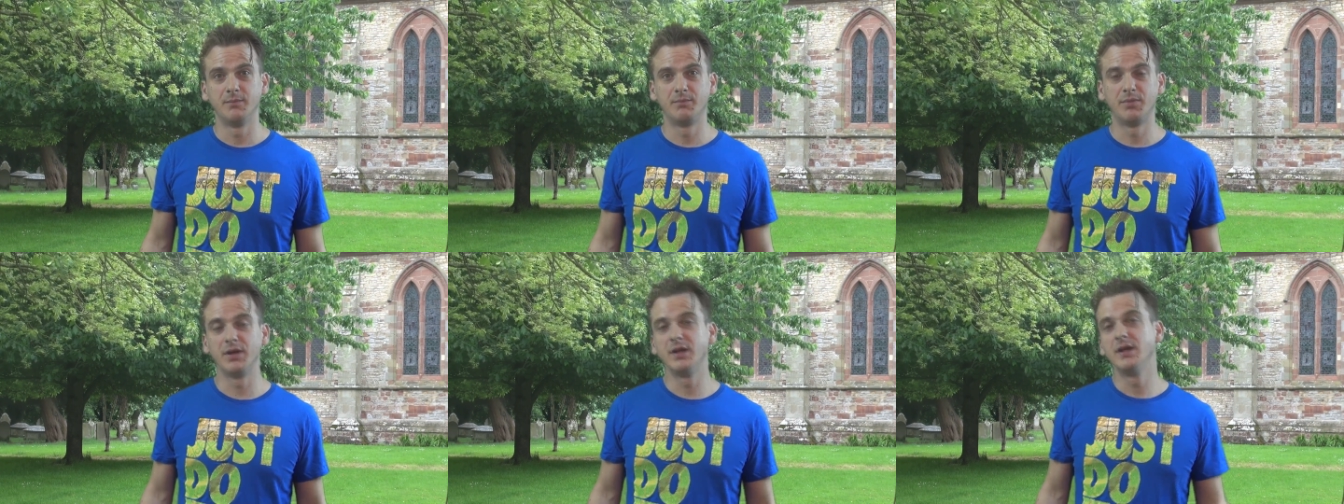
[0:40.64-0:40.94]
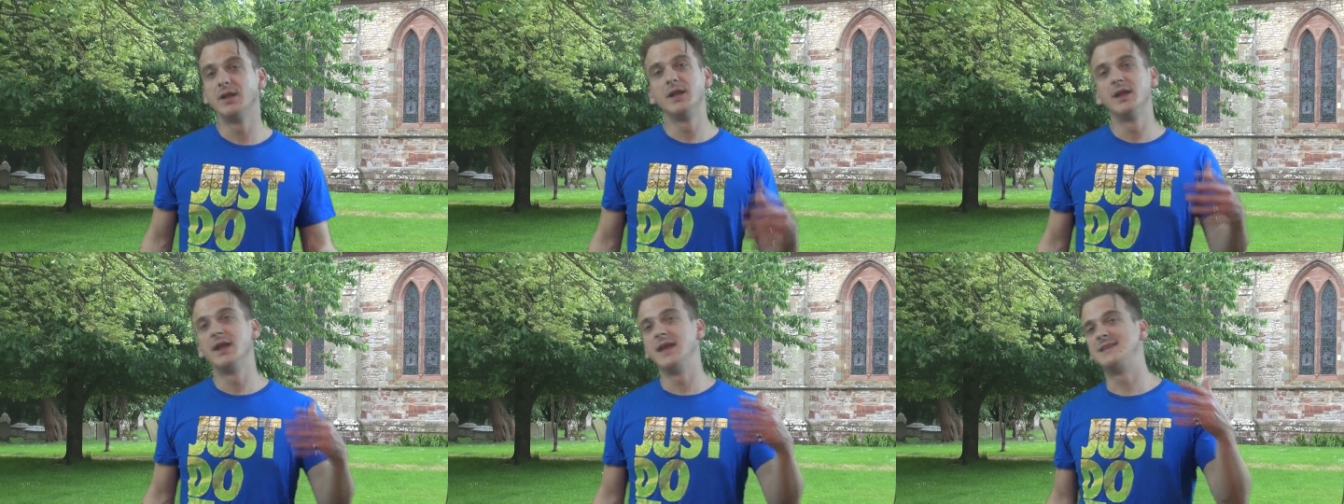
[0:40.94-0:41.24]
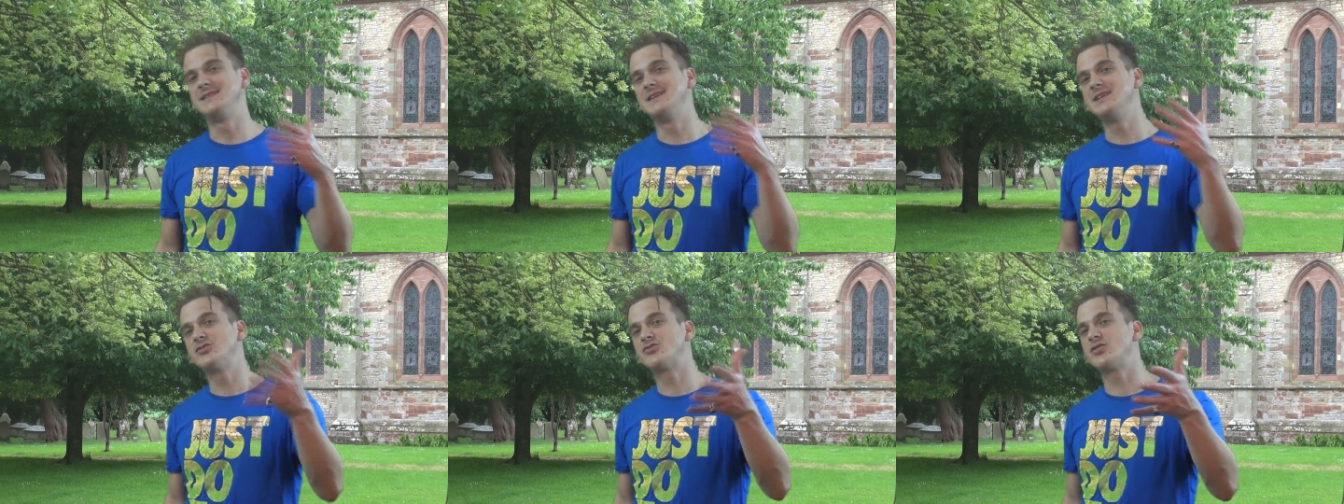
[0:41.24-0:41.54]
But
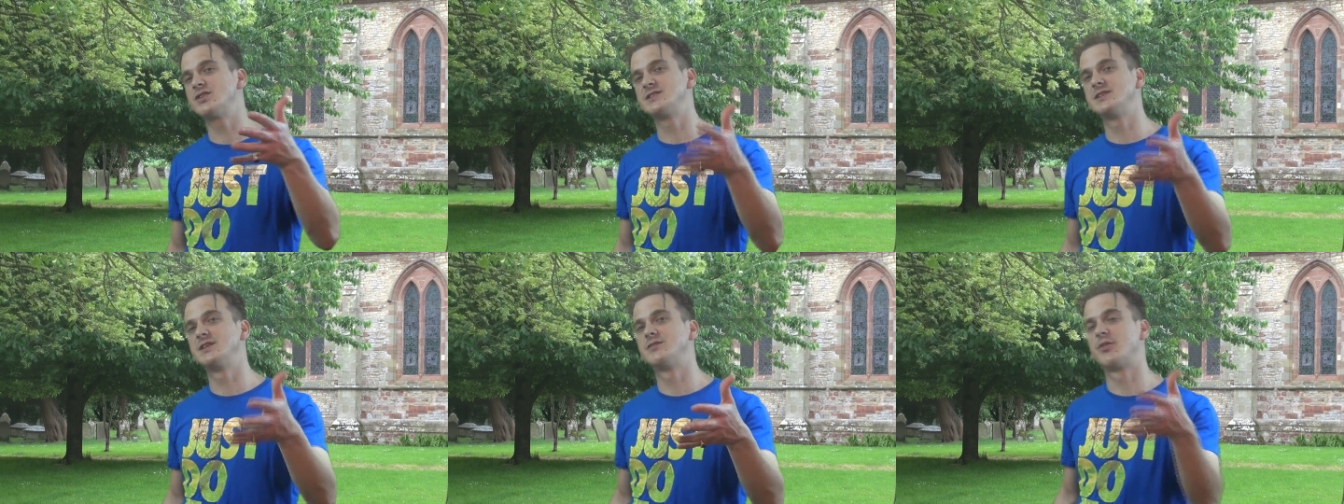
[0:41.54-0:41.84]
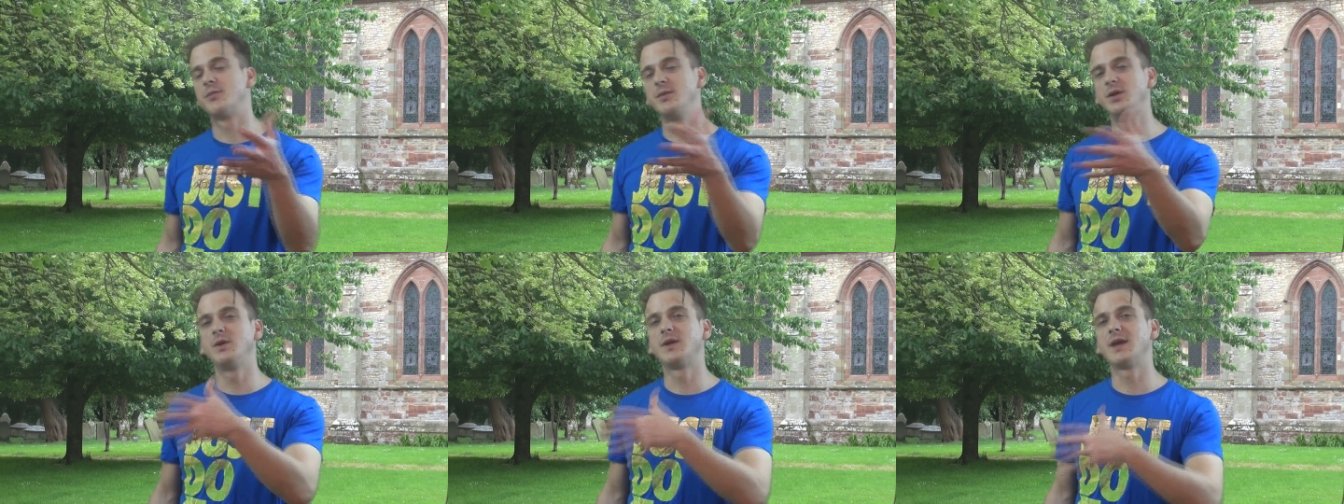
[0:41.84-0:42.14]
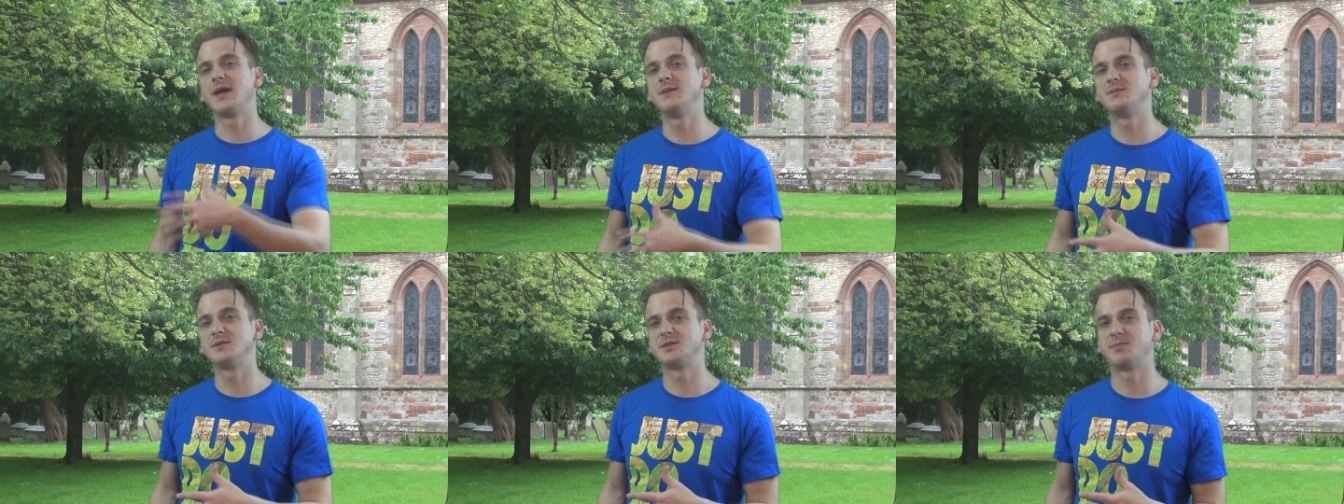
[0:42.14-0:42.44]
it's interesting from a
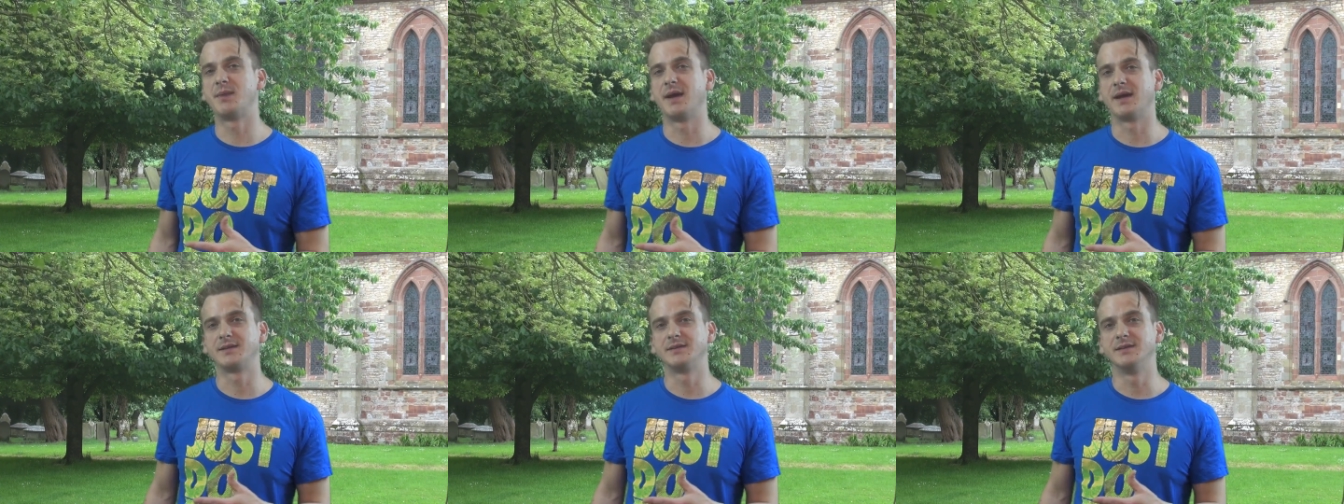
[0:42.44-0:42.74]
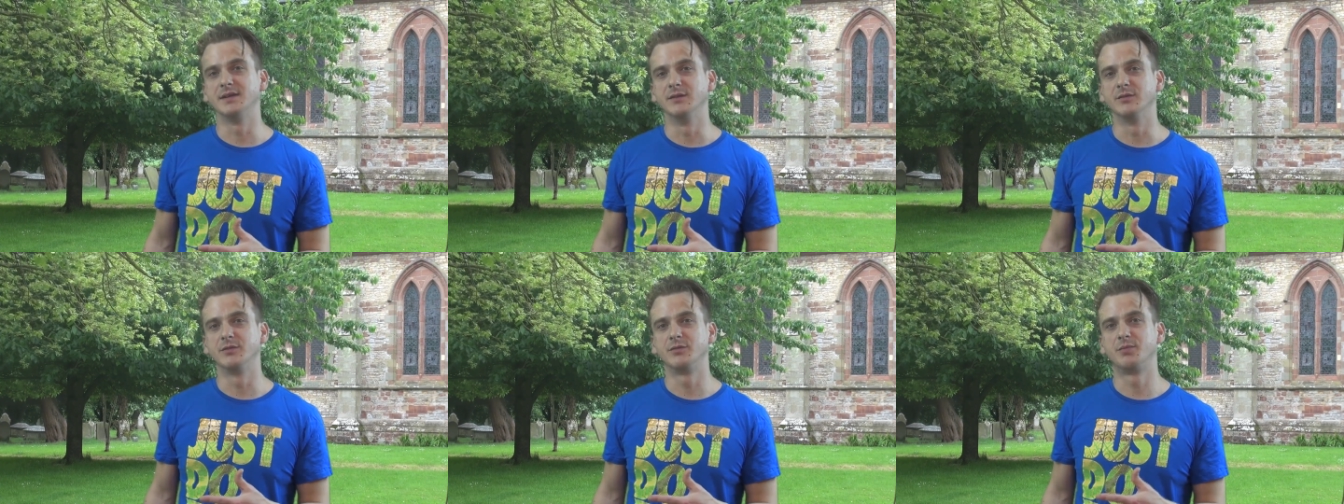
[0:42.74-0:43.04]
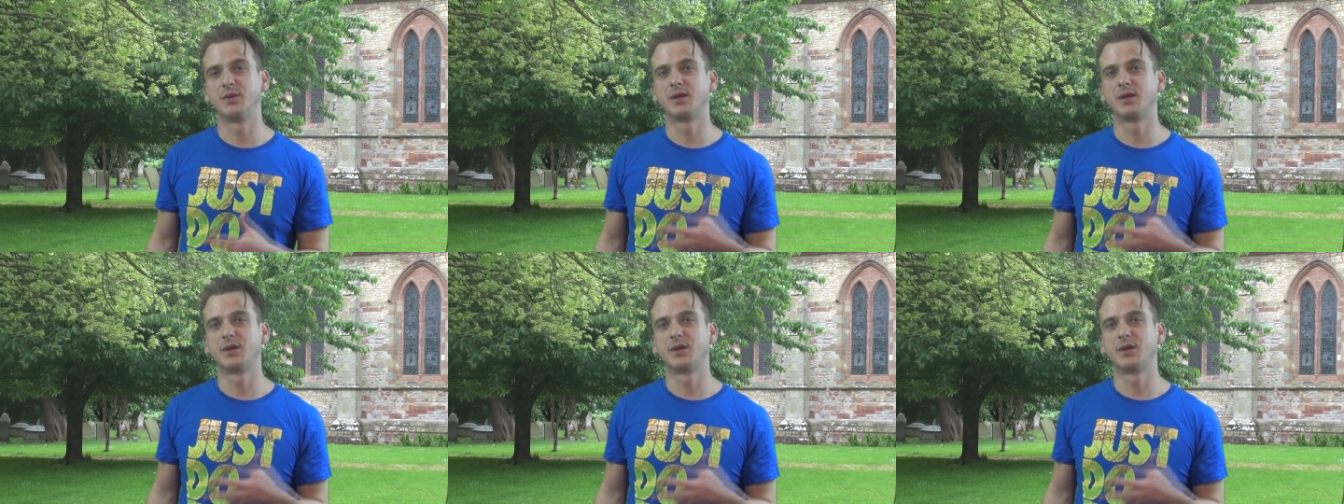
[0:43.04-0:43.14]
UK perspective